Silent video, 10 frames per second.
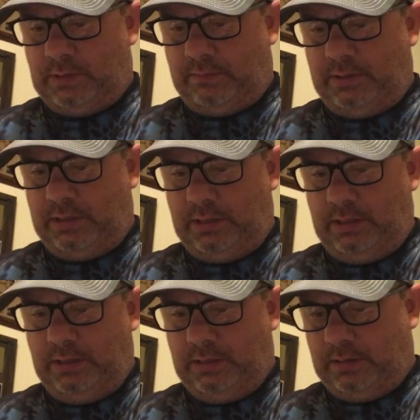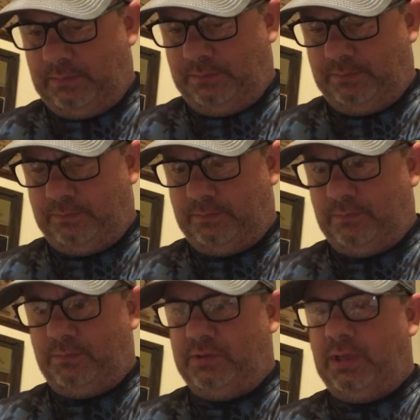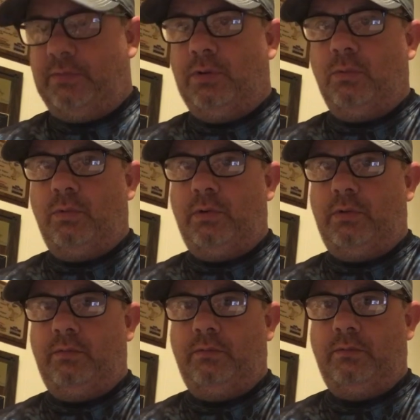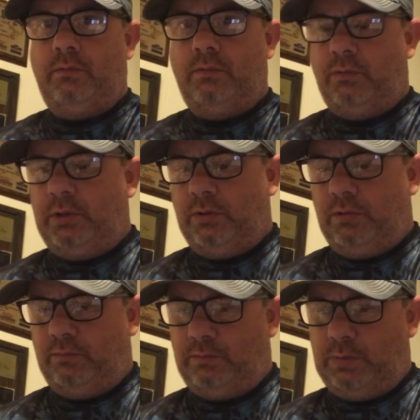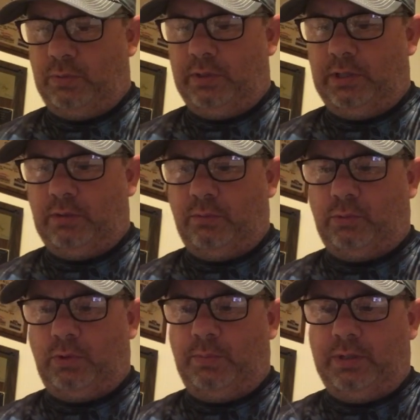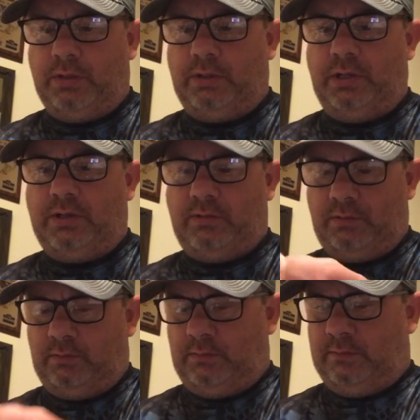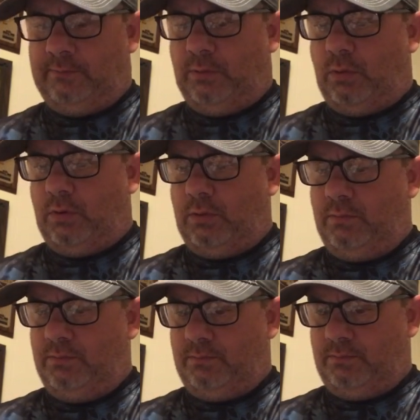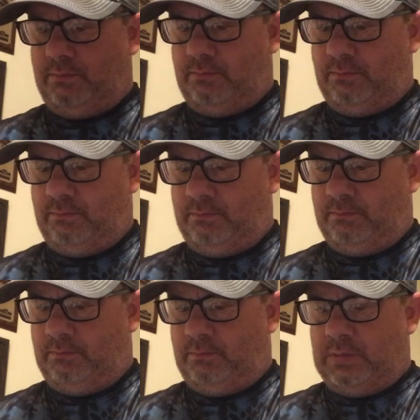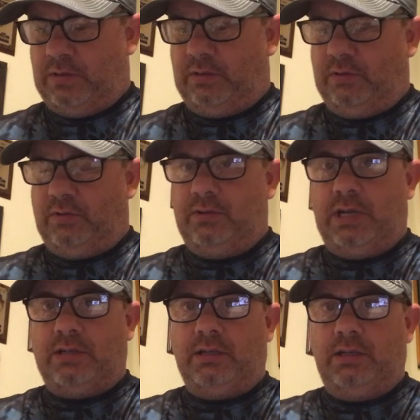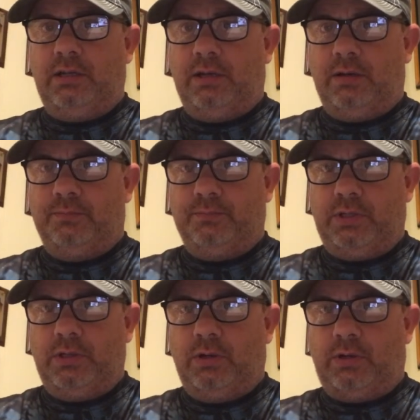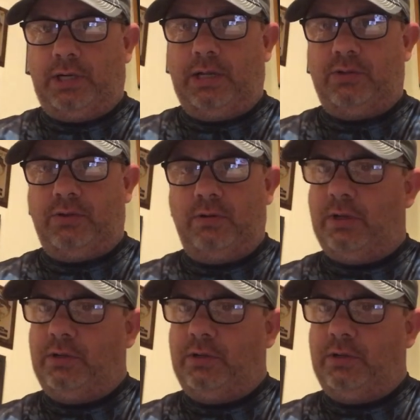I've got a 7-to-1 reel. I'm putting it on 20-pound test fluoro. I think this is actually Seaguar Tatsu.